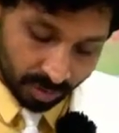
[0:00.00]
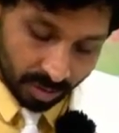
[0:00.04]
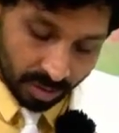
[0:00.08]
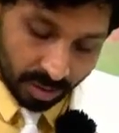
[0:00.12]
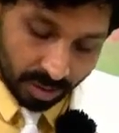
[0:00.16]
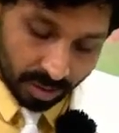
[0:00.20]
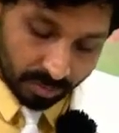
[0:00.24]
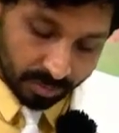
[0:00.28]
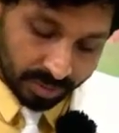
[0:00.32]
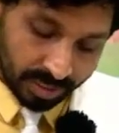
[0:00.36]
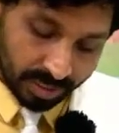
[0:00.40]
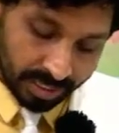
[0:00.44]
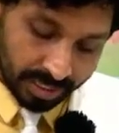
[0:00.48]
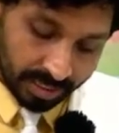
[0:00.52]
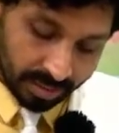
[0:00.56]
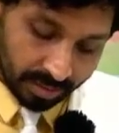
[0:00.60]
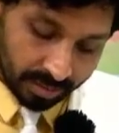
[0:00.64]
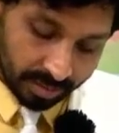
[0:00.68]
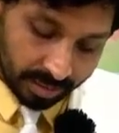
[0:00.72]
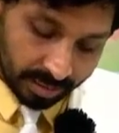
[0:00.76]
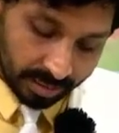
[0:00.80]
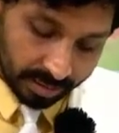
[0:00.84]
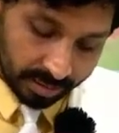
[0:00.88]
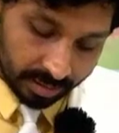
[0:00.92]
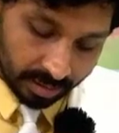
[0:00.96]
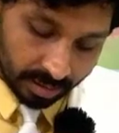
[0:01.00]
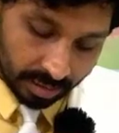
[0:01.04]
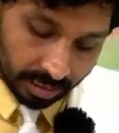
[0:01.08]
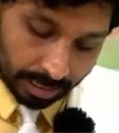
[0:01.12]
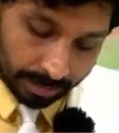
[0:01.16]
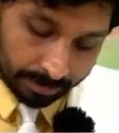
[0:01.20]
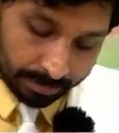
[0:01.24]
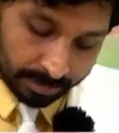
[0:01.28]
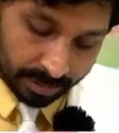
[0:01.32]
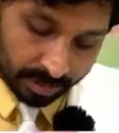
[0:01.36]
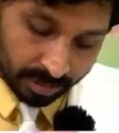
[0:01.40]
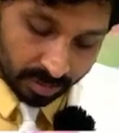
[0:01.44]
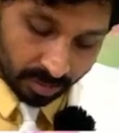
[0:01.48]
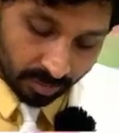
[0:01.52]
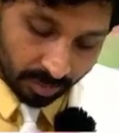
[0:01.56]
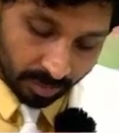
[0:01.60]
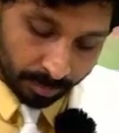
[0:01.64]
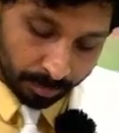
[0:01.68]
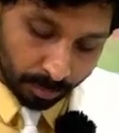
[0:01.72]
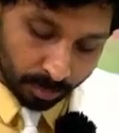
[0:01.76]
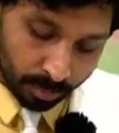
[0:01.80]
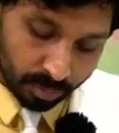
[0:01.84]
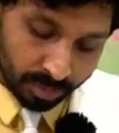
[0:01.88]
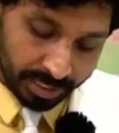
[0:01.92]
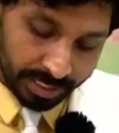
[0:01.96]
You see here there is a absence of
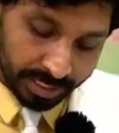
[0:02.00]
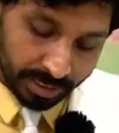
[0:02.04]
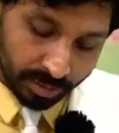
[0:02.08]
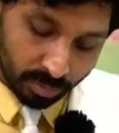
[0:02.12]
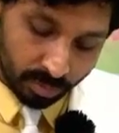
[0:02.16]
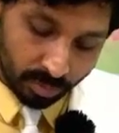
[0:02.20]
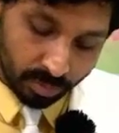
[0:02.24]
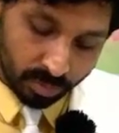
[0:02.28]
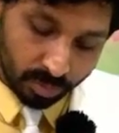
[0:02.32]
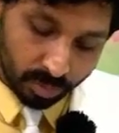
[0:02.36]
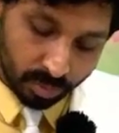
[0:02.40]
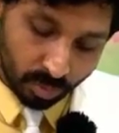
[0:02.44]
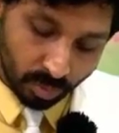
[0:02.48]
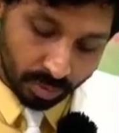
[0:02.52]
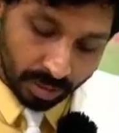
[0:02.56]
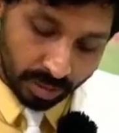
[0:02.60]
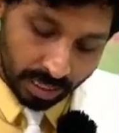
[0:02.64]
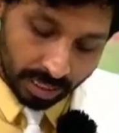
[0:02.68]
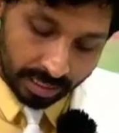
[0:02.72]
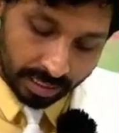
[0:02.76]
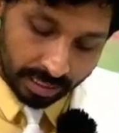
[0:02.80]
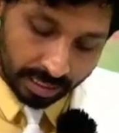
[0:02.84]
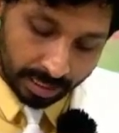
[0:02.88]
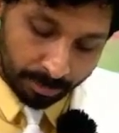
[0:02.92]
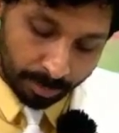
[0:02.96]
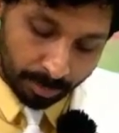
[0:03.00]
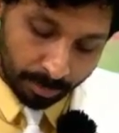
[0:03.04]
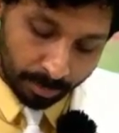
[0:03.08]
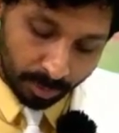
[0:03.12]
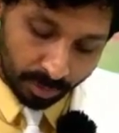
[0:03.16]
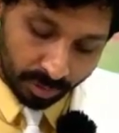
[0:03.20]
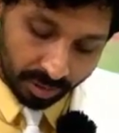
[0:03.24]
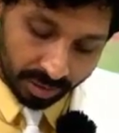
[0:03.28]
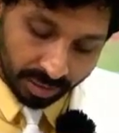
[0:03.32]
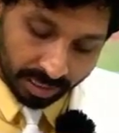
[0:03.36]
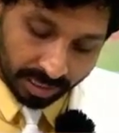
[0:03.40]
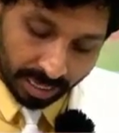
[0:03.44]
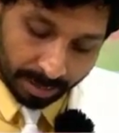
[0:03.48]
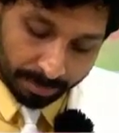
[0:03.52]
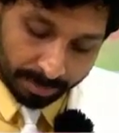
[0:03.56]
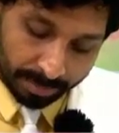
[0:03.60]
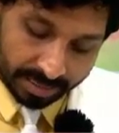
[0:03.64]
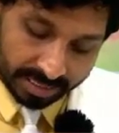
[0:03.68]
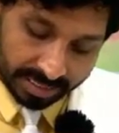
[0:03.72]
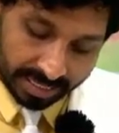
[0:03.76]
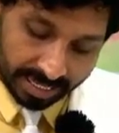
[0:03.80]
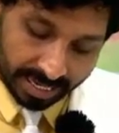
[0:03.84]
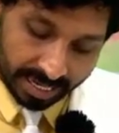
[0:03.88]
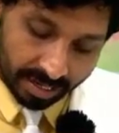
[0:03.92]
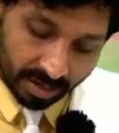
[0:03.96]
ApoC2, so that lipoprotein
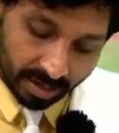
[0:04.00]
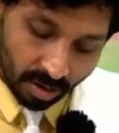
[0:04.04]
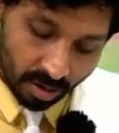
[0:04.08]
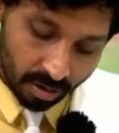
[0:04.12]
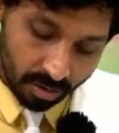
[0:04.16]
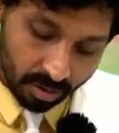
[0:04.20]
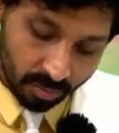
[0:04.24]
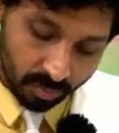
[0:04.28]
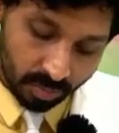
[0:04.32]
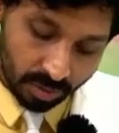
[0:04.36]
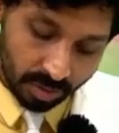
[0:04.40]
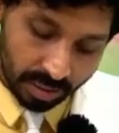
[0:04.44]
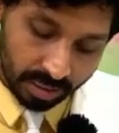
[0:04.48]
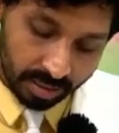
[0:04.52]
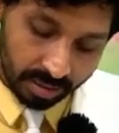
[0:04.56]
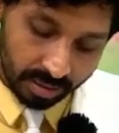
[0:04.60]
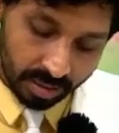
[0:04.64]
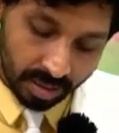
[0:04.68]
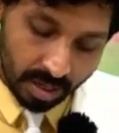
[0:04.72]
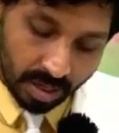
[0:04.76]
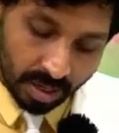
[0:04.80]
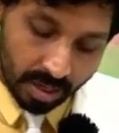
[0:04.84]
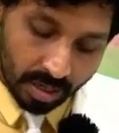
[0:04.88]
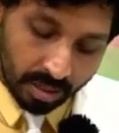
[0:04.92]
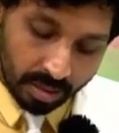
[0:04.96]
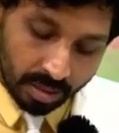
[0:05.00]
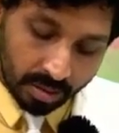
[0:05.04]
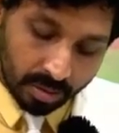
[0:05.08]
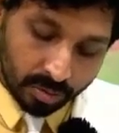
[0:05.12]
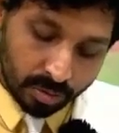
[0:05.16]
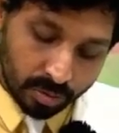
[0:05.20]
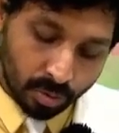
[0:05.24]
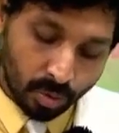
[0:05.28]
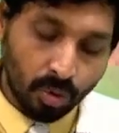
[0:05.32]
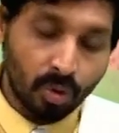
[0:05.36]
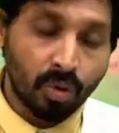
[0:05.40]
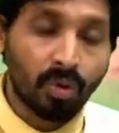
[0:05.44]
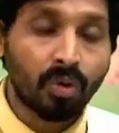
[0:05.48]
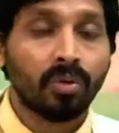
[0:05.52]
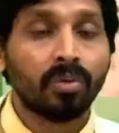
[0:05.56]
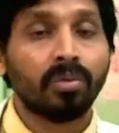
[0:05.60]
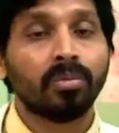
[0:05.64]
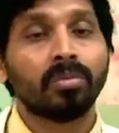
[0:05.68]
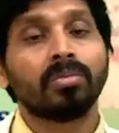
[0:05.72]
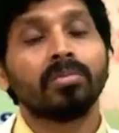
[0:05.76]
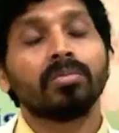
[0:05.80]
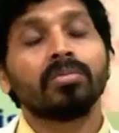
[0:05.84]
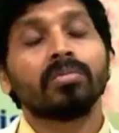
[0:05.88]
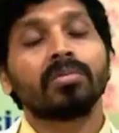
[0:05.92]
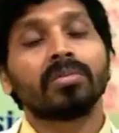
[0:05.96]
lipase cannot work.
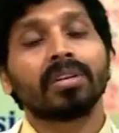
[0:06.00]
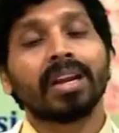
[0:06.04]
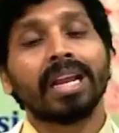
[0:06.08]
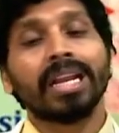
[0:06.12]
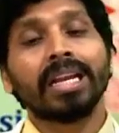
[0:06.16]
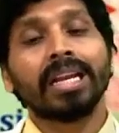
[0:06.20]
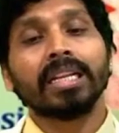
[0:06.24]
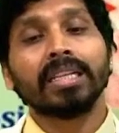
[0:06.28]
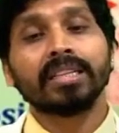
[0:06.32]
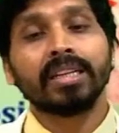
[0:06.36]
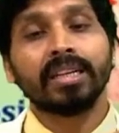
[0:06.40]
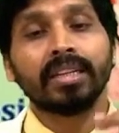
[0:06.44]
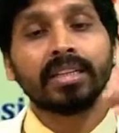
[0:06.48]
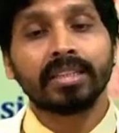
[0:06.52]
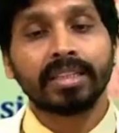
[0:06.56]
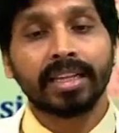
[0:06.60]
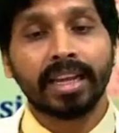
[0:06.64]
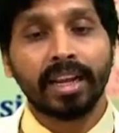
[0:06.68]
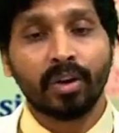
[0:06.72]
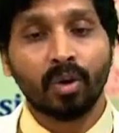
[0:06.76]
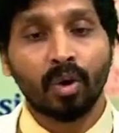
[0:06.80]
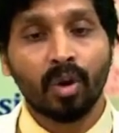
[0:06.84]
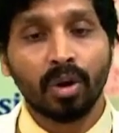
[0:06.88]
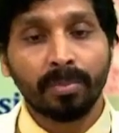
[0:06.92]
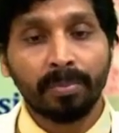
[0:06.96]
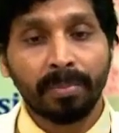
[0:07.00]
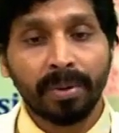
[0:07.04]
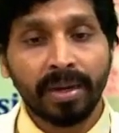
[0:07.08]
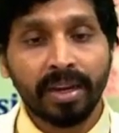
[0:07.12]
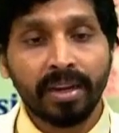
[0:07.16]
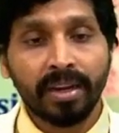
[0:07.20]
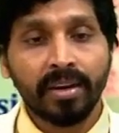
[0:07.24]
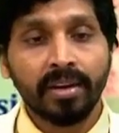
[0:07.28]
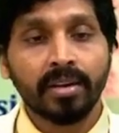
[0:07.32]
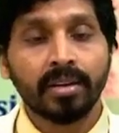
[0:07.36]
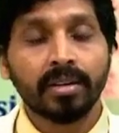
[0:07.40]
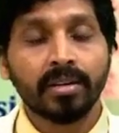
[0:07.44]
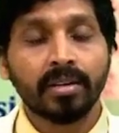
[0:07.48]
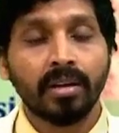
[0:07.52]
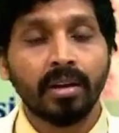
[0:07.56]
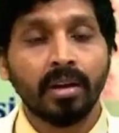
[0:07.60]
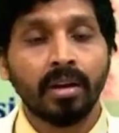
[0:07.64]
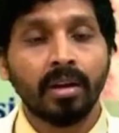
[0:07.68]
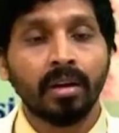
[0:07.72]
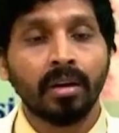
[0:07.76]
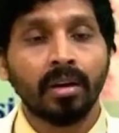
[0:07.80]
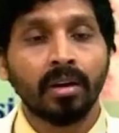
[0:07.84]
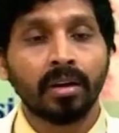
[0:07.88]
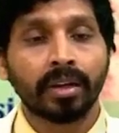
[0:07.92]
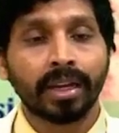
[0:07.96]
So triglycerides cannot be
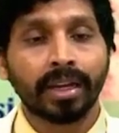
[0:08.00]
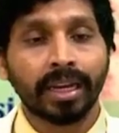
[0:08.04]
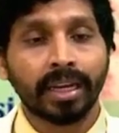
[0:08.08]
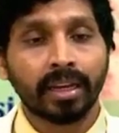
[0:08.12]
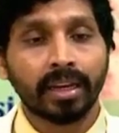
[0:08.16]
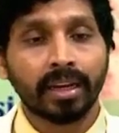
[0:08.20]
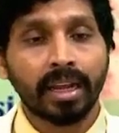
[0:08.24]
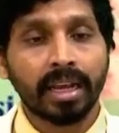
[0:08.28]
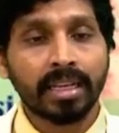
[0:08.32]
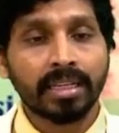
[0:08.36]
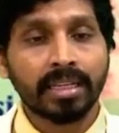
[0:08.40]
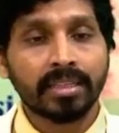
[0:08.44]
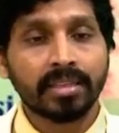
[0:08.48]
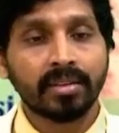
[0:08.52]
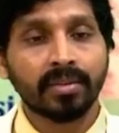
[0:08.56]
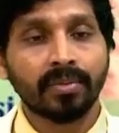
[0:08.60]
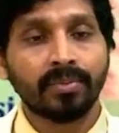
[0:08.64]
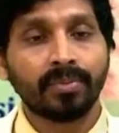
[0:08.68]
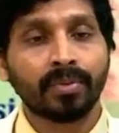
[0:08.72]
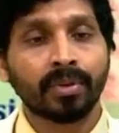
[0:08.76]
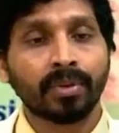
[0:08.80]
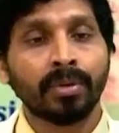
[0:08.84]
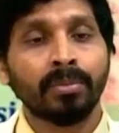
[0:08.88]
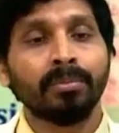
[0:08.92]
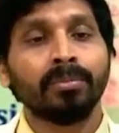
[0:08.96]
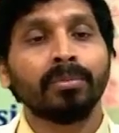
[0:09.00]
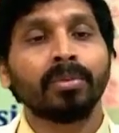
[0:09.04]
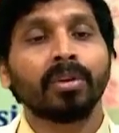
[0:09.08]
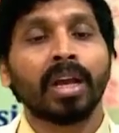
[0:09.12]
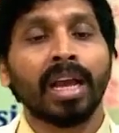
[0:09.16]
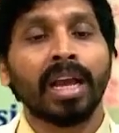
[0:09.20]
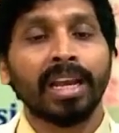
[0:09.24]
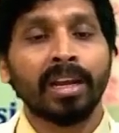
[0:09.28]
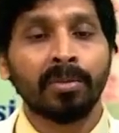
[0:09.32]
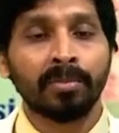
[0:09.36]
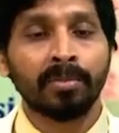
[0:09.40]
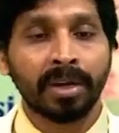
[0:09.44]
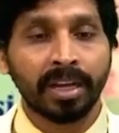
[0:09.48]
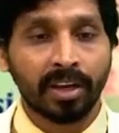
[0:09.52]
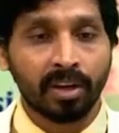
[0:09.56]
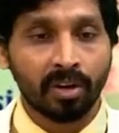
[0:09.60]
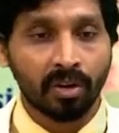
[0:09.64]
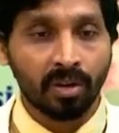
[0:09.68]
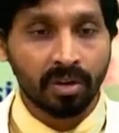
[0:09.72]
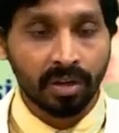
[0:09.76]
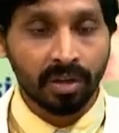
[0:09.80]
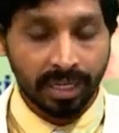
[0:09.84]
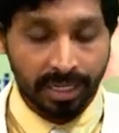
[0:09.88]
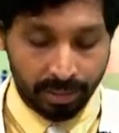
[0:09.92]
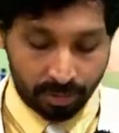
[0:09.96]
catalyzed from
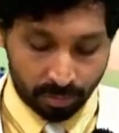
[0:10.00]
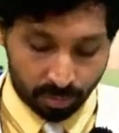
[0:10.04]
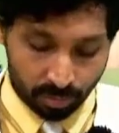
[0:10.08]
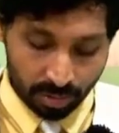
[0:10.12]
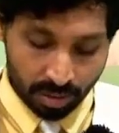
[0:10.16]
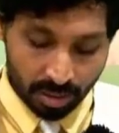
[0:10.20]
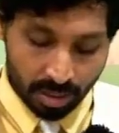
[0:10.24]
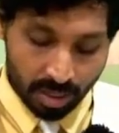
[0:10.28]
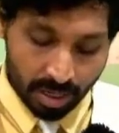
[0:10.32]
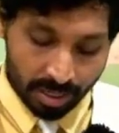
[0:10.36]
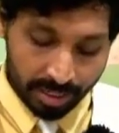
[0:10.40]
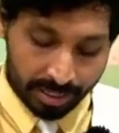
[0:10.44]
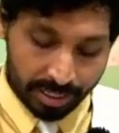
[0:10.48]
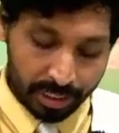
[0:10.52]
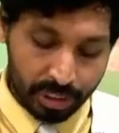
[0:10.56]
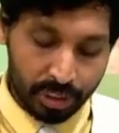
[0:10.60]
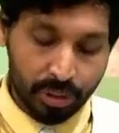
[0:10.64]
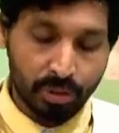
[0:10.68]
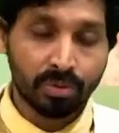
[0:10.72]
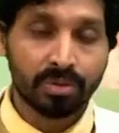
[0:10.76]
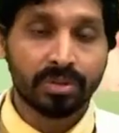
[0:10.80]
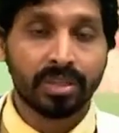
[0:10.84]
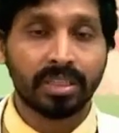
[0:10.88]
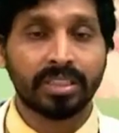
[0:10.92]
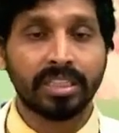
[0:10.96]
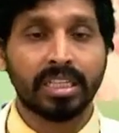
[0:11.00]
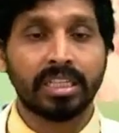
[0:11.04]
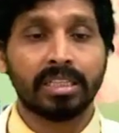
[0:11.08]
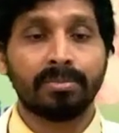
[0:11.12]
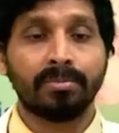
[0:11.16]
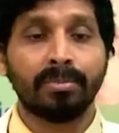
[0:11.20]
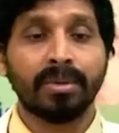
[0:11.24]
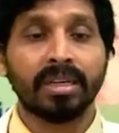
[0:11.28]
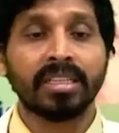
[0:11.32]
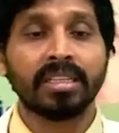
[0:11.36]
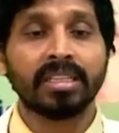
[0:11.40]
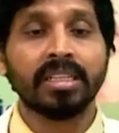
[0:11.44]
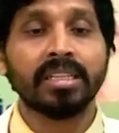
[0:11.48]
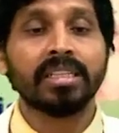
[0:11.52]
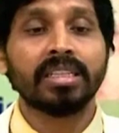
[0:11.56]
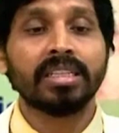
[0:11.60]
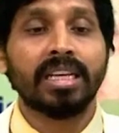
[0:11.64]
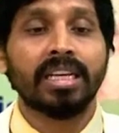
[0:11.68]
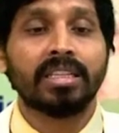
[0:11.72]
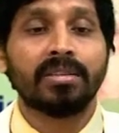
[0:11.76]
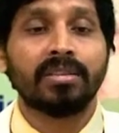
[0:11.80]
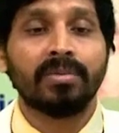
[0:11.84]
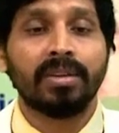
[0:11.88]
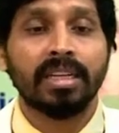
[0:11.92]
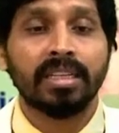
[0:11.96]
chylomicron into the tissues such as muscles
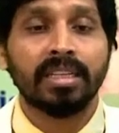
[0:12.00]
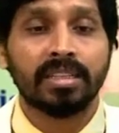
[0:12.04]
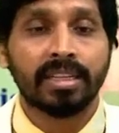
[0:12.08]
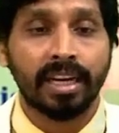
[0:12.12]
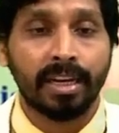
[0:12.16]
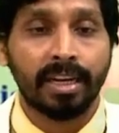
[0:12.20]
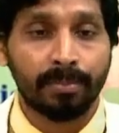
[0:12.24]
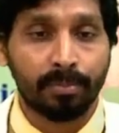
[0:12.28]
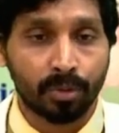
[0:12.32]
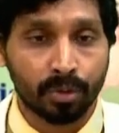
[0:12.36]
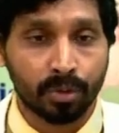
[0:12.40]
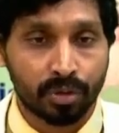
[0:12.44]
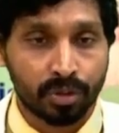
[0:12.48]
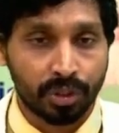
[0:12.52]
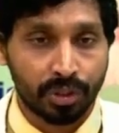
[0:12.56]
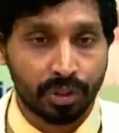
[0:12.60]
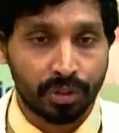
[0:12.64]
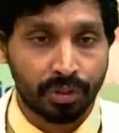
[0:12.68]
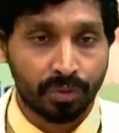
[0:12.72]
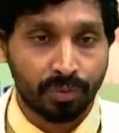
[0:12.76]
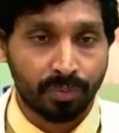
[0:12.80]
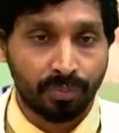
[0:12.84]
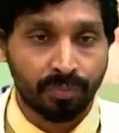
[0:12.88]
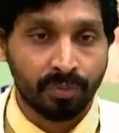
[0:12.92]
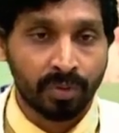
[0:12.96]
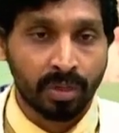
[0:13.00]
as well as adipose tissue.